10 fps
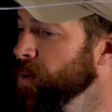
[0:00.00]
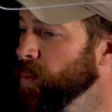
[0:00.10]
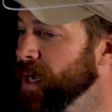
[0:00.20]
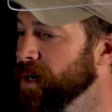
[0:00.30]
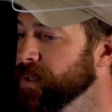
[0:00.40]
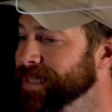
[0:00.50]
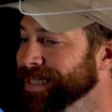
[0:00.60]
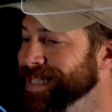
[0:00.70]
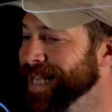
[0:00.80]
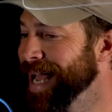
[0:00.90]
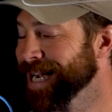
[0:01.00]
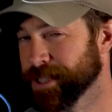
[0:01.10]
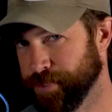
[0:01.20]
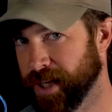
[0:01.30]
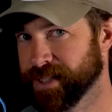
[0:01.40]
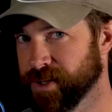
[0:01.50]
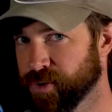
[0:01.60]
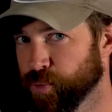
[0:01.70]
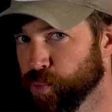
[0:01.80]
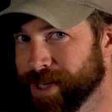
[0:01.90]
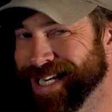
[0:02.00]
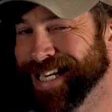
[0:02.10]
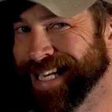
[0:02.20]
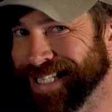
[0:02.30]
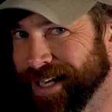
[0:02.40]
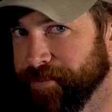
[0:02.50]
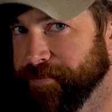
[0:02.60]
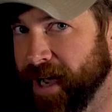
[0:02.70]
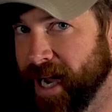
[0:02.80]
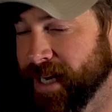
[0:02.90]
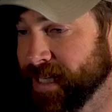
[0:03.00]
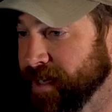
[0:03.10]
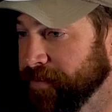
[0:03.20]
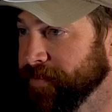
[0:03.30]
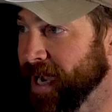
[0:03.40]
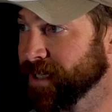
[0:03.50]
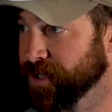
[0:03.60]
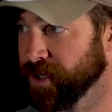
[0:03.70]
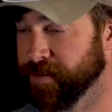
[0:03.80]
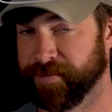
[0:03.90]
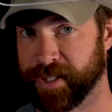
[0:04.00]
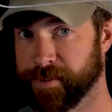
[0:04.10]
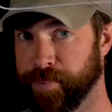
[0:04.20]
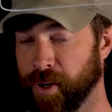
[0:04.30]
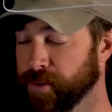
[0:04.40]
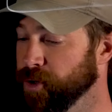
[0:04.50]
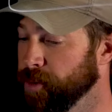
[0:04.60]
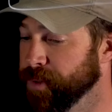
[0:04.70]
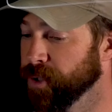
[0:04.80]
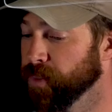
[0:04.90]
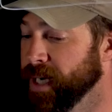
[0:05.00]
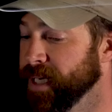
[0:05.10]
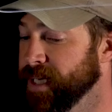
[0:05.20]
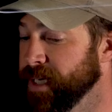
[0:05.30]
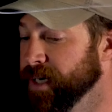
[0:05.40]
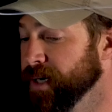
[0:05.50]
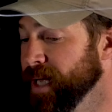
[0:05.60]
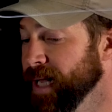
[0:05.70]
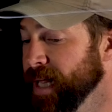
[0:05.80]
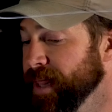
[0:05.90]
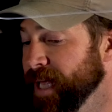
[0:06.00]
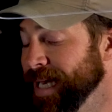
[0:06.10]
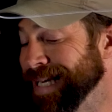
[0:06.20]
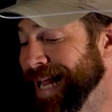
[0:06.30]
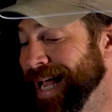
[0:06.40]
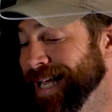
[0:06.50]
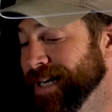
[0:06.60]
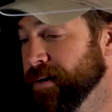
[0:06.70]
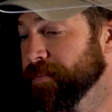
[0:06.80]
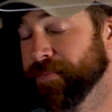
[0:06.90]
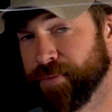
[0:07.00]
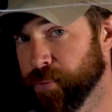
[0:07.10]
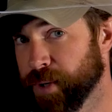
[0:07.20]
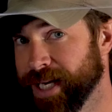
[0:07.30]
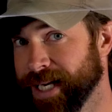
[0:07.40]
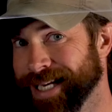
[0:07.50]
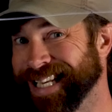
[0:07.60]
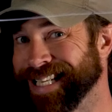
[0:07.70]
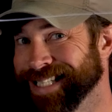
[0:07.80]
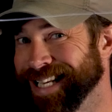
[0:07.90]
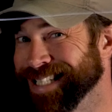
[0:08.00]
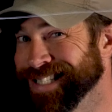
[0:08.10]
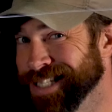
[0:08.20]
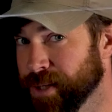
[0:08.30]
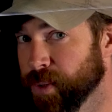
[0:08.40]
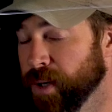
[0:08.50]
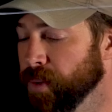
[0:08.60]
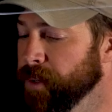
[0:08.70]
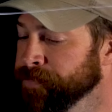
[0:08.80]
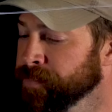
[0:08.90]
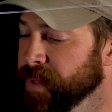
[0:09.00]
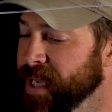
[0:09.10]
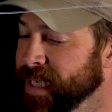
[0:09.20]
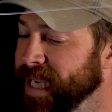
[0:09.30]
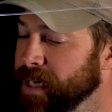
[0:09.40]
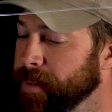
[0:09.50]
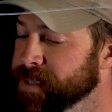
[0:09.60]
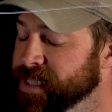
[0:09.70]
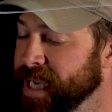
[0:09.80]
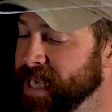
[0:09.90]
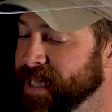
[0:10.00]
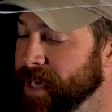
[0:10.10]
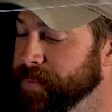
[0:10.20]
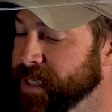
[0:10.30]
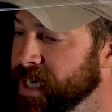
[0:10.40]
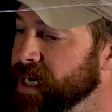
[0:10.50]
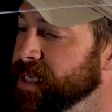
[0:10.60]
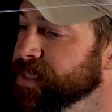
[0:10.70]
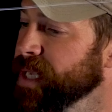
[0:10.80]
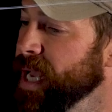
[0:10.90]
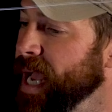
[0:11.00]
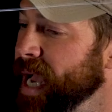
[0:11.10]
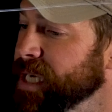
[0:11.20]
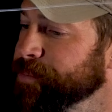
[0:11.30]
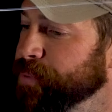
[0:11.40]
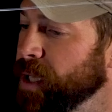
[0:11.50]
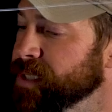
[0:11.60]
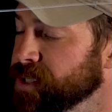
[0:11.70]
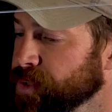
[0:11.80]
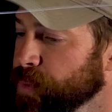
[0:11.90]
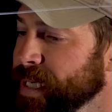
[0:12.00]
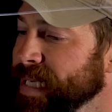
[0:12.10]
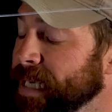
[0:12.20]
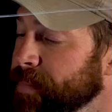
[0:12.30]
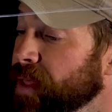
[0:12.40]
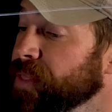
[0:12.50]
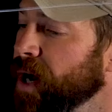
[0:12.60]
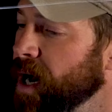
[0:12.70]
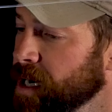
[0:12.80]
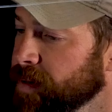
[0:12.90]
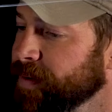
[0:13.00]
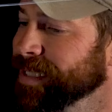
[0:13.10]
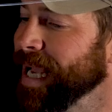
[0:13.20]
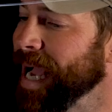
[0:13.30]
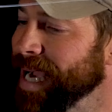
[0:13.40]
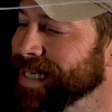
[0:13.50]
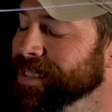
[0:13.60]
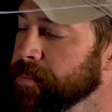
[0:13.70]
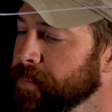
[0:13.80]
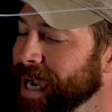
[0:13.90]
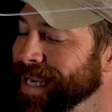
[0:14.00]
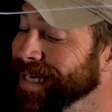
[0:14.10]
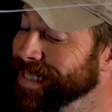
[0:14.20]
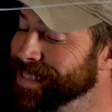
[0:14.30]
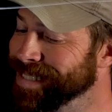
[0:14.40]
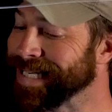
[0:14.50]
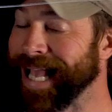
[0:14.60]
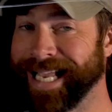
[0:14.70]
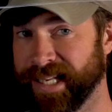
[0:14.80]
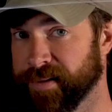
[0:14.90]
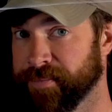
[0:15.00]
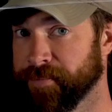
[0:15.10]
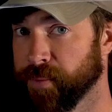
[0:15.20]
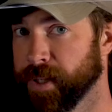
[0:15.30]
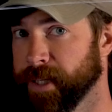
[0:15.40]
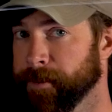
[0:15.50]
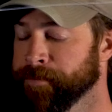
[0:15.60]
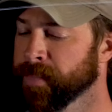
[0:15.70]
well, since x plus 3 is a factor of this polynomial right here, then negative 3 is a 0. And again, I'm saying that because x plus 3 can be thought of as x minus negative 3.